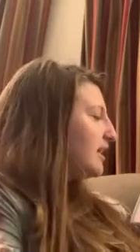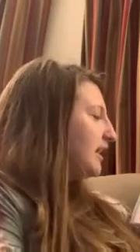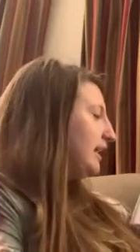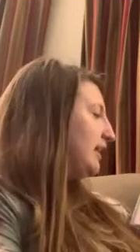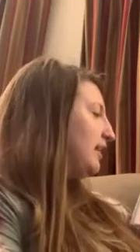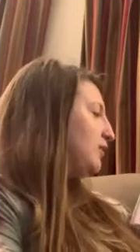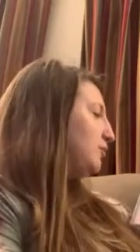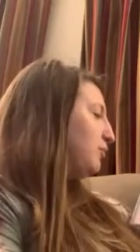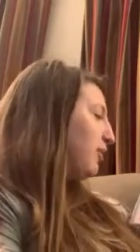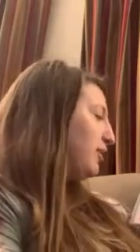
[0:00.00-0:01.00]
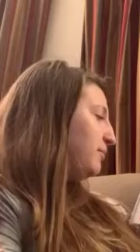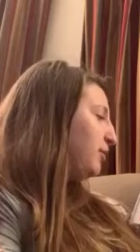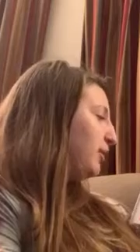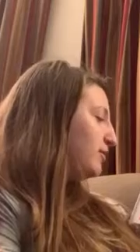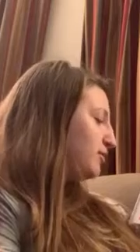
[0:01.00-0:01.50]
he eats one
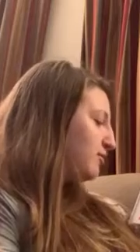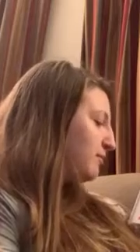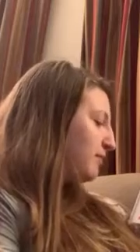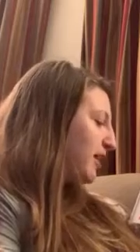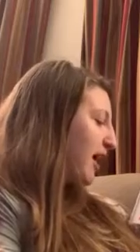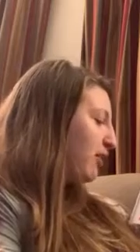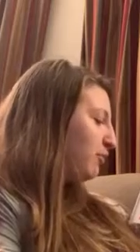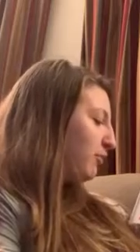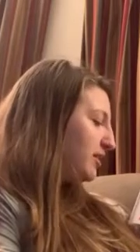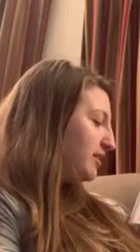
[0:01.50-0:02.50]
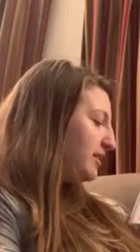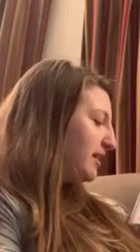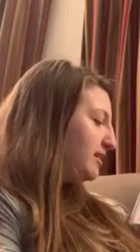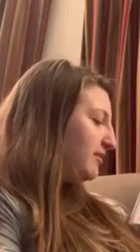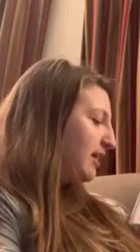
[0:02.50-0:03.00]
bowl of soup and one
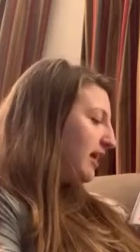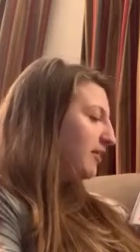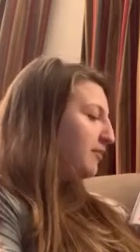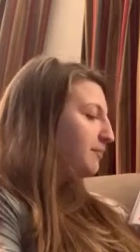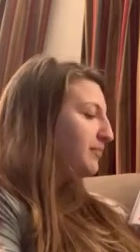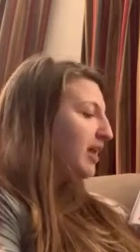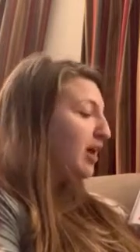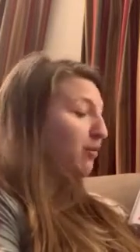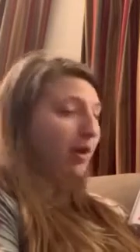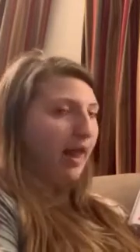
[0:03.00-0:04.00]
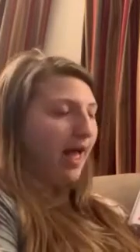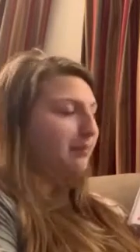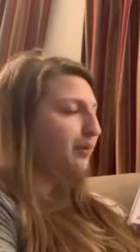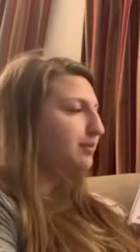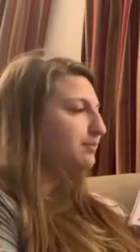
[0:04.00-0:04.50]
slice of cake and one
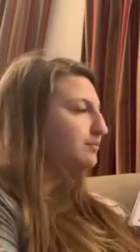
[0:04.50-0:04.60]
apple.